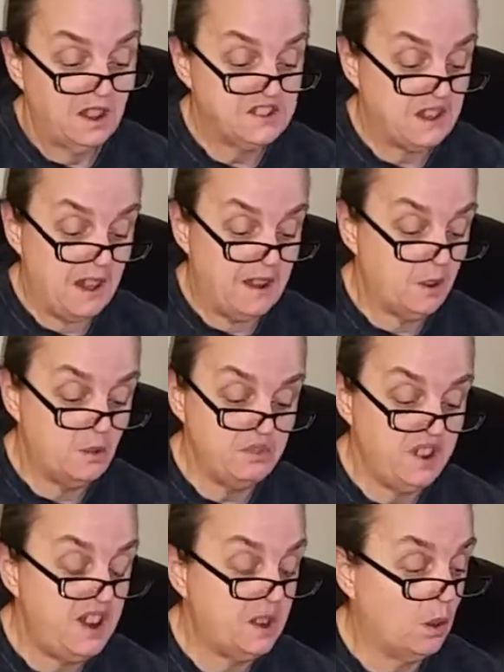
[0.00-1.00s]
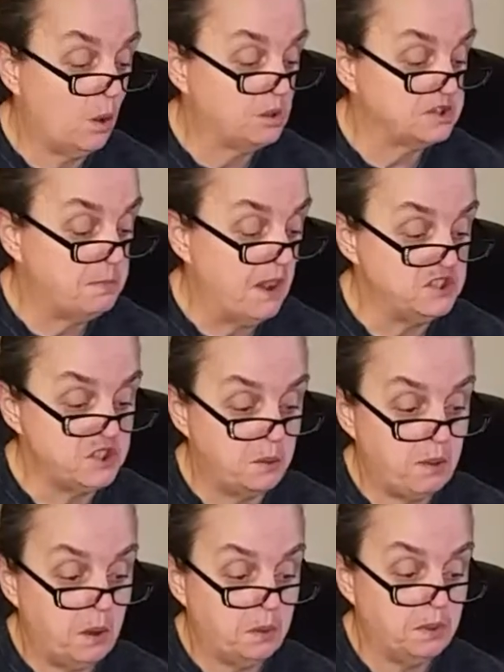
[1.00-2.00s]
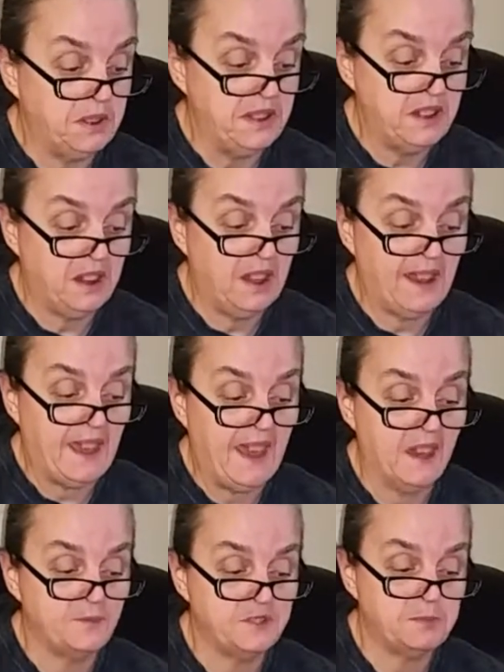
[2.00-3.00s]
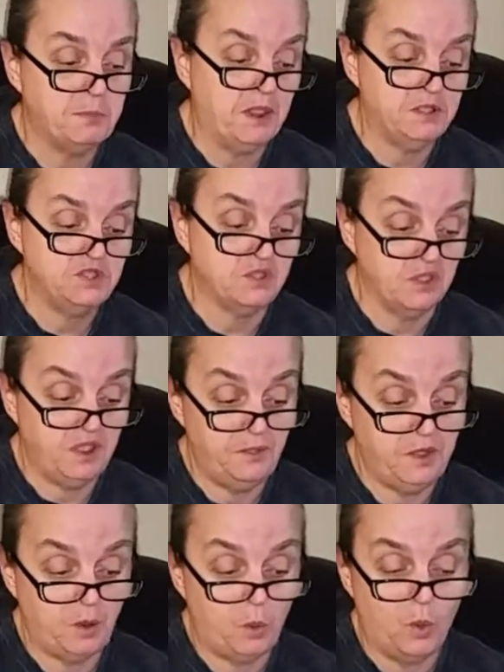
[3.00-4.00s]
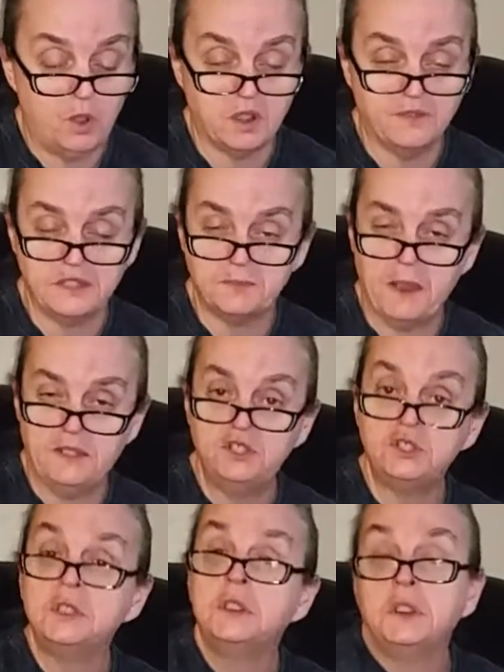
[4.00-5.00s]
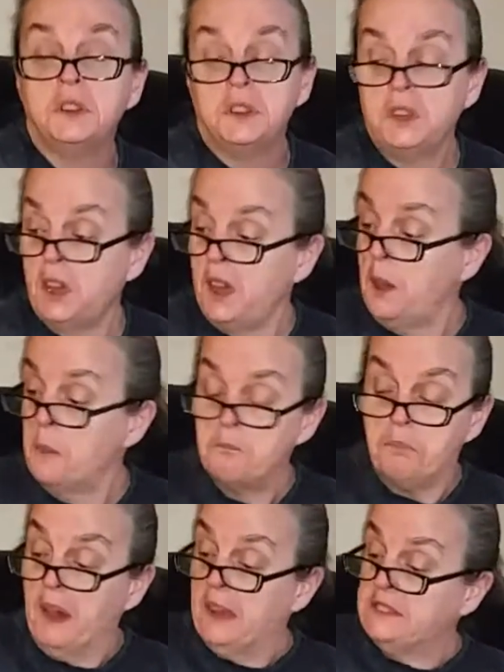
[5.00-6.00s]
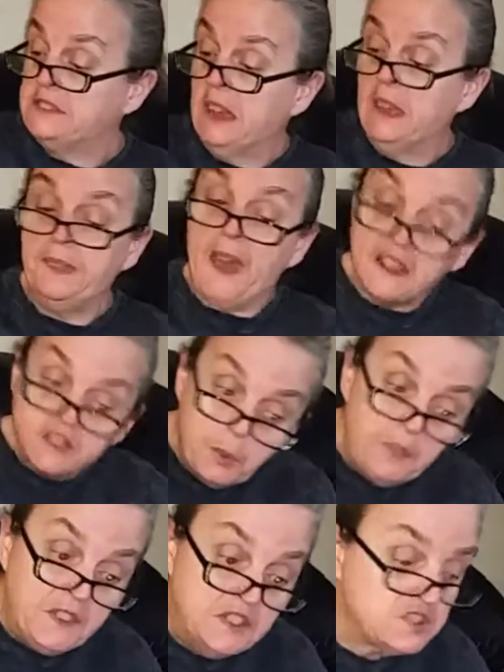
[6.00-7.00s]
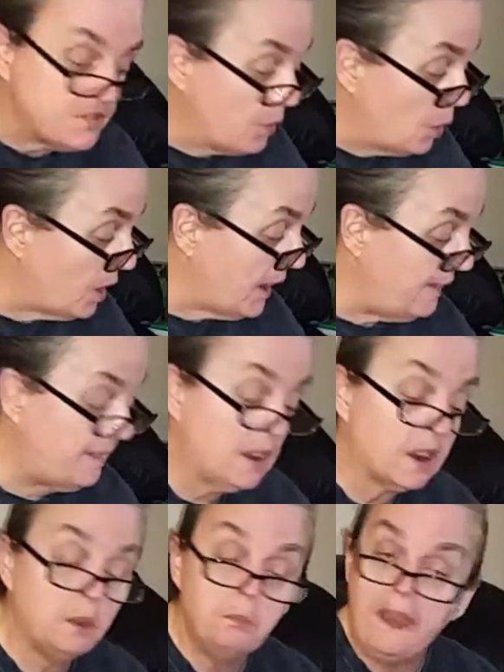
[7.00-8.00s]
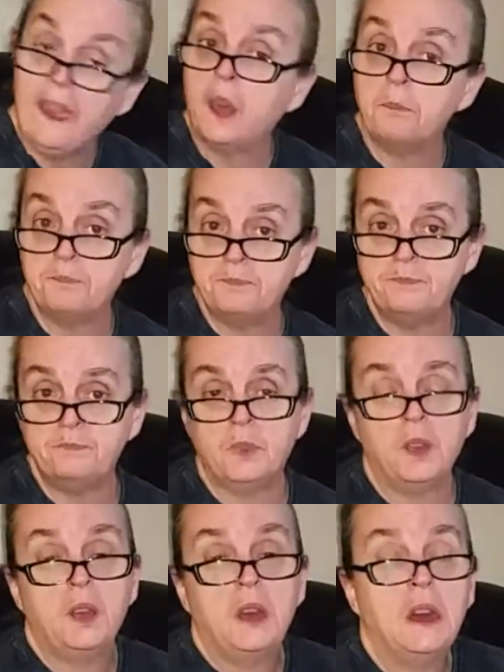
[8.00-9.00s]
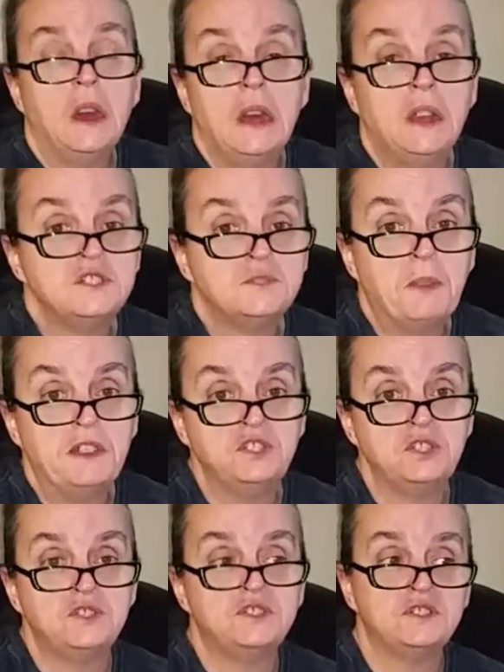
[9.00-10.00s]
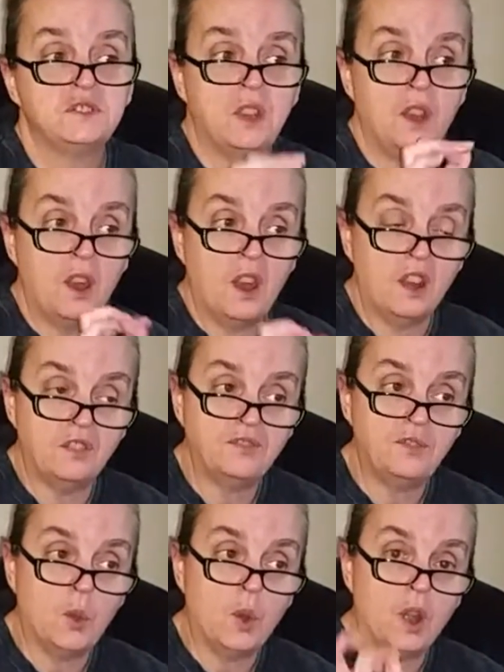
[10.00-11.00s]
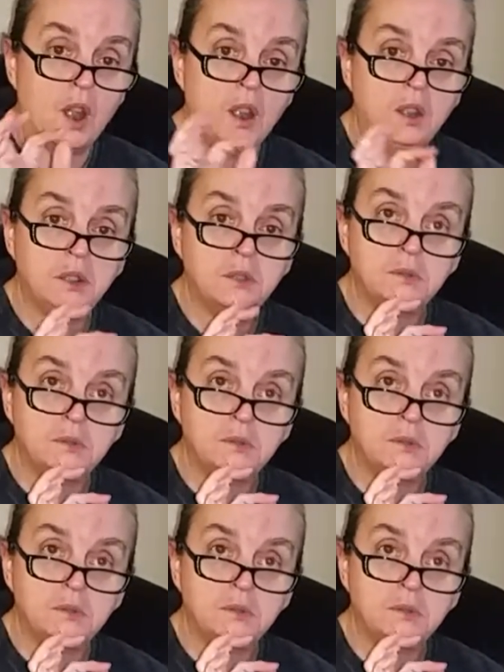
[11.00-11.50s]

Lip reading: Because I don't need a whole sponge. I probably need like a half a sponge or even a quarter of a sponge. But that's what these are for, and the little makeup sponges are for